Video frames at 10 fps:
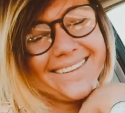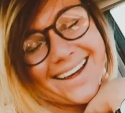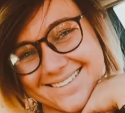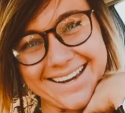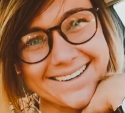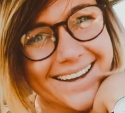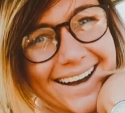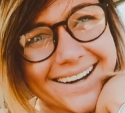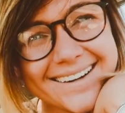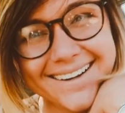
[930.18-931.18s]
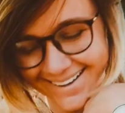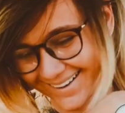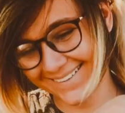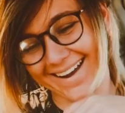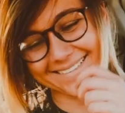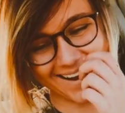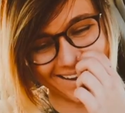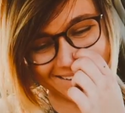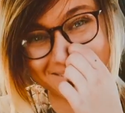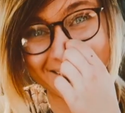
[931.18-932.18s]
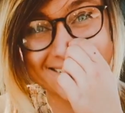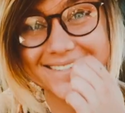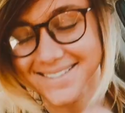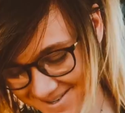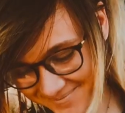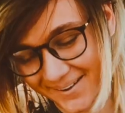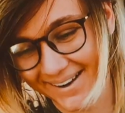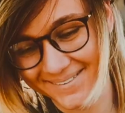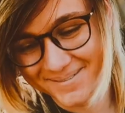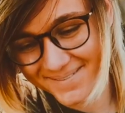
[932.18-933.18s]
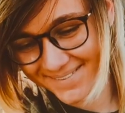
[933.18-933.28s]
that's it. Okay, I love you guys. Bye.